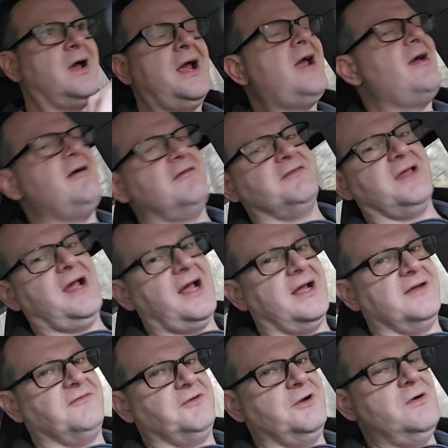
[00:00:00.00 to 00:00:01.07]
have that,
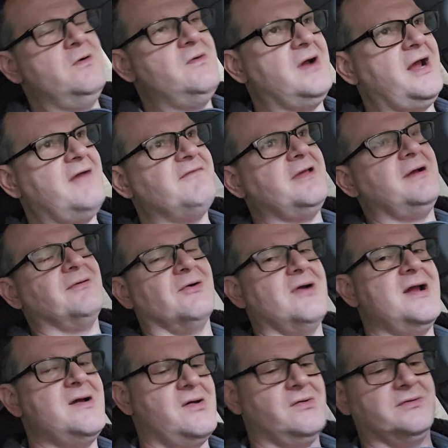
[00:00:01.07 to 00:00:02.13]
if you don't have that
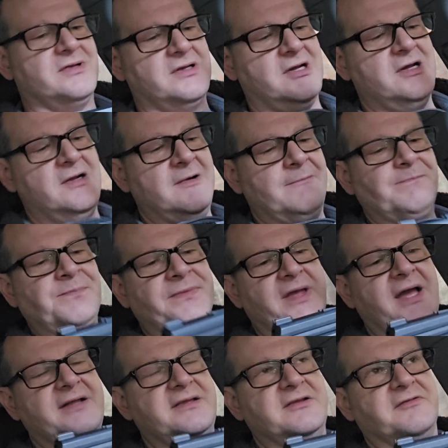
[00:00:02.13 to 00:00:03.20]
round
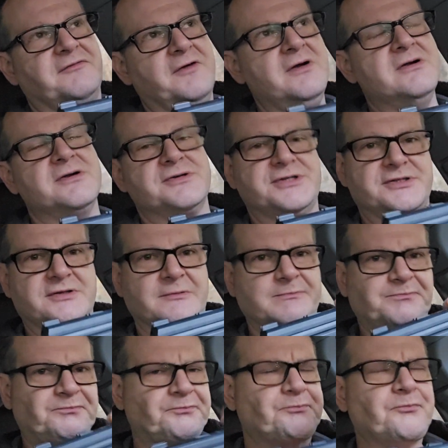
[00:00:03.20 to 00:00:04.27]
at the first,
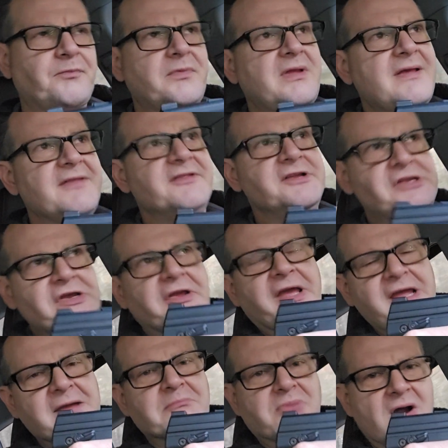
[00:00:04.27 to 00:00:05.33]
then you
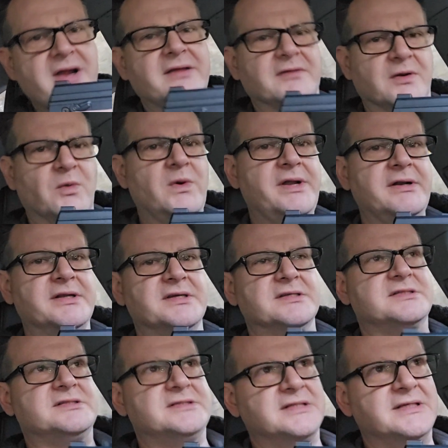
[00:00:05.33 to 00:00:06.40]
can't break their
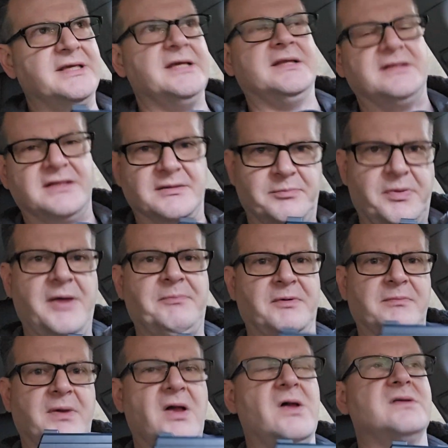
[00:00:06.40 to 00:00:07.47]
windows to get the pepper
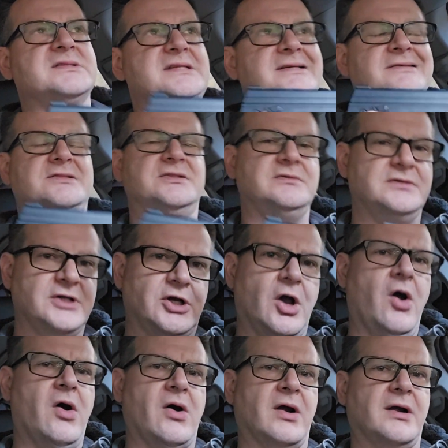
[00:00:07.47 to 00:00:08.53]
balls into the
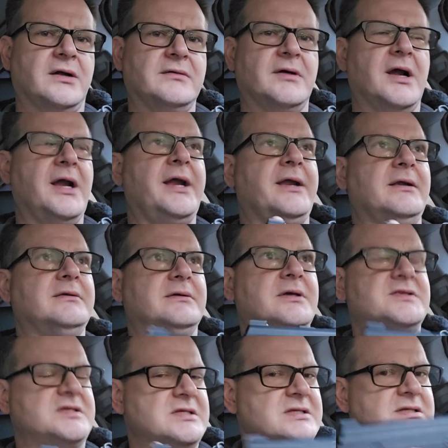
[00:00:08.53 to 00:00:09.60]
car, right?
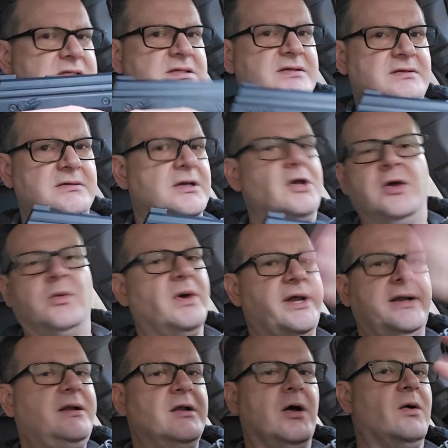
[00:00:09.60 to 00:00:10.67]
Because this is a,
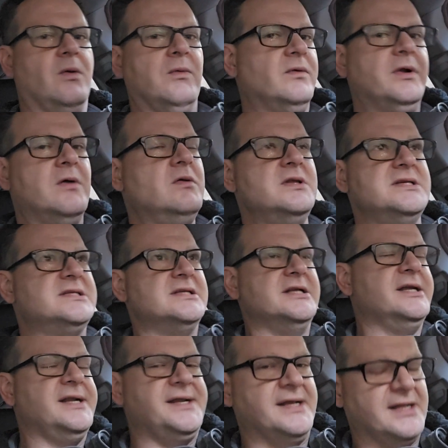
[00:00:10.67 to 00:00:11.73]
wait, no, don't listen to
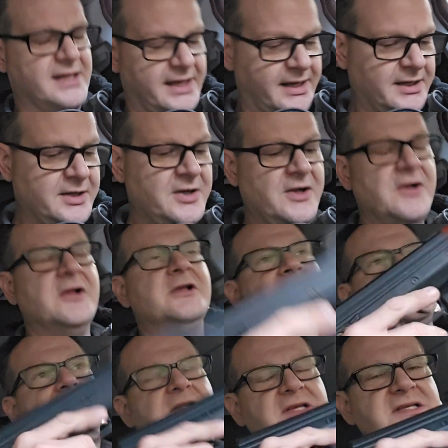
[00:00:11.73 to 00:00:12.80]
any of that.
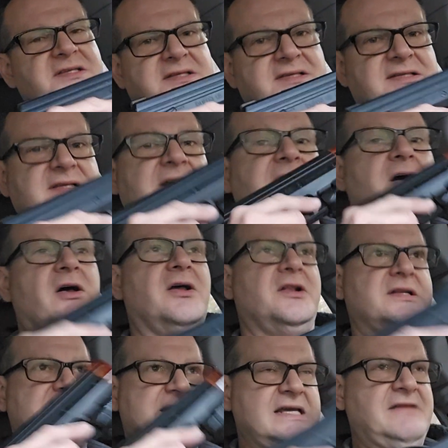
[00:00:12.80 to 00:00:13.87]
This is an
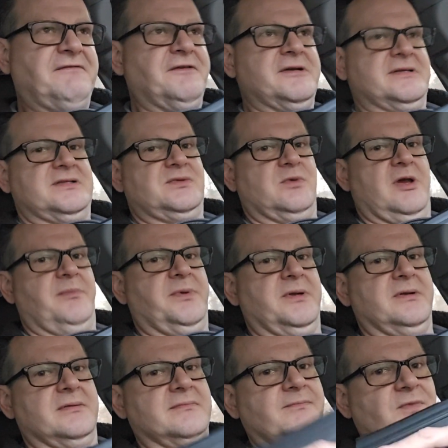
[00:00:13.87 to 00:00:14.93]
defense
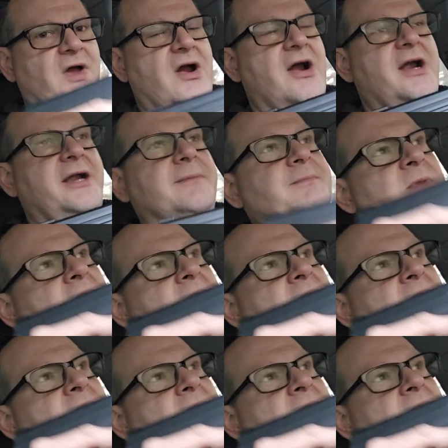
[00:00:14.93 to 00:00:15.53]
weapon. All right.